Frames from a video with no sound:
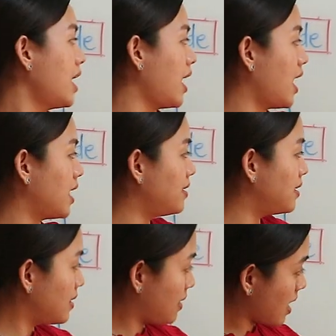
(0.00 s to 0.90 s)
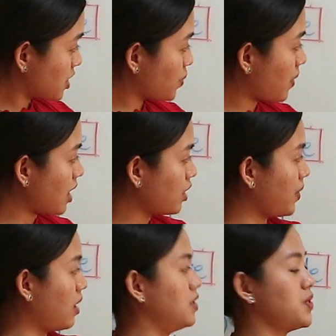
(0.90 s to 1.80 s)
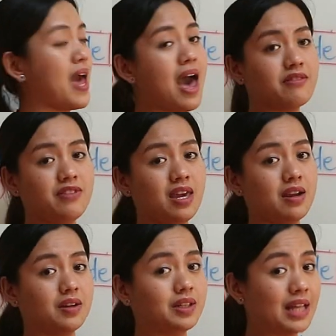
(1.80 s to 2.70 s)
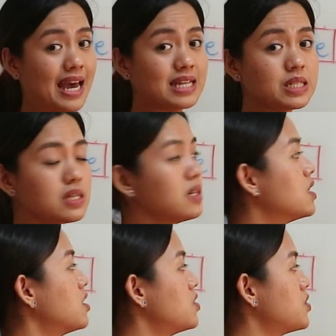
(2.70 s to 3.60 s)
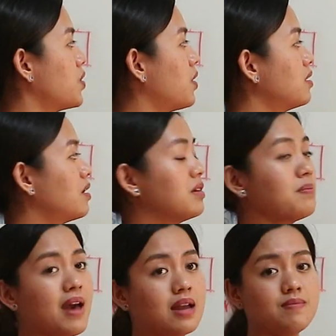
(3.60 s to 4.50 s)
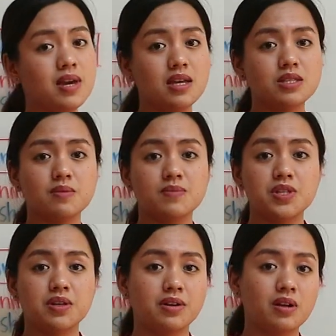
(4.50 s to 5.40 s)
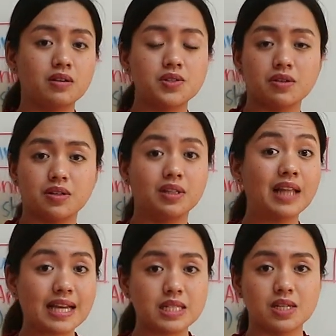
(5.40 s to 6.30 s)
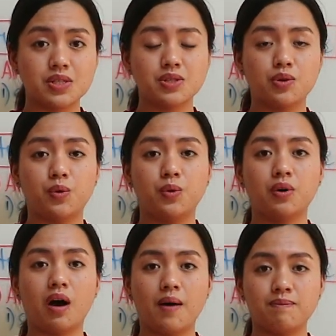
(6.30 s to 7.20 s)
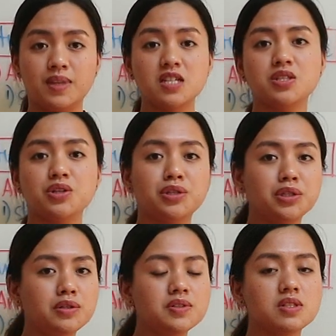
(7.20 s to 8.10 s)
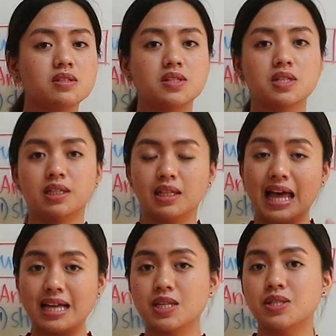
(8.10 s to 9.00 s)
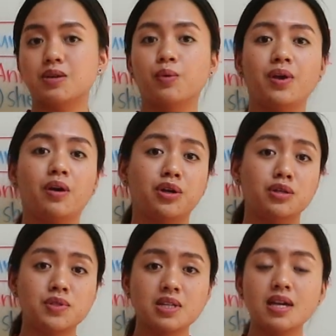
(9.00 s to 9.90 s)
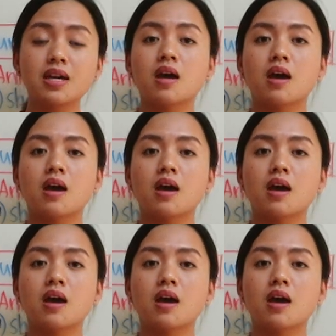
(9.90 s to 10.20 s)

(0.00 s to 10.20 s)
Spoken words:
And next one, we also have here glass. So another man-made materials are glasses. So this includes the sunglasses that we are using.